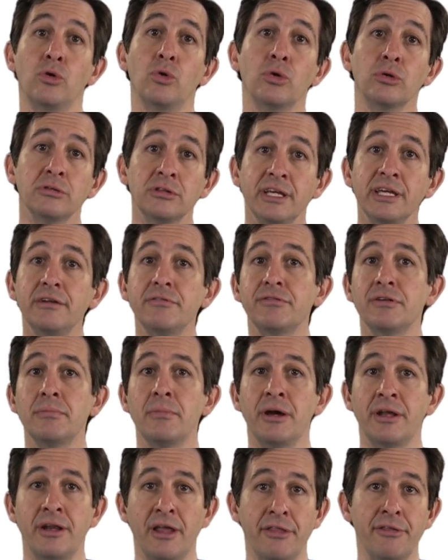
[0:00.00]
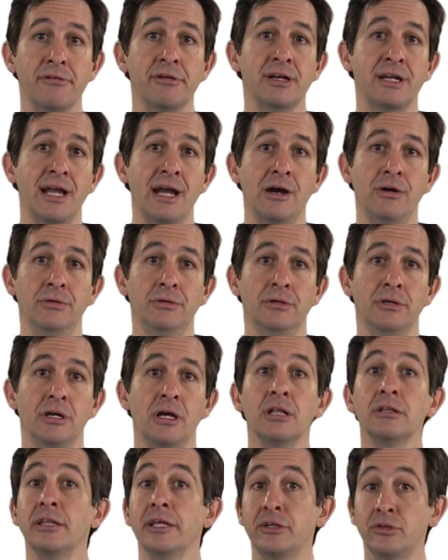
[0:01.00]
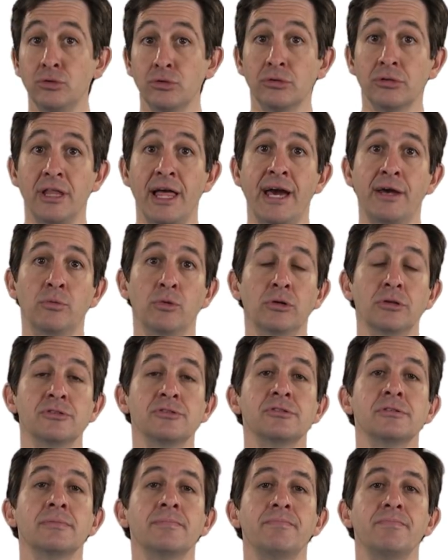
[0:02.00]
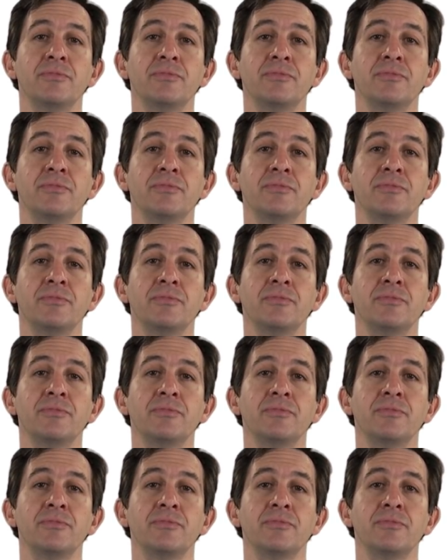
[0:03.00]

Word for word: or link from another account, like Google AdWords.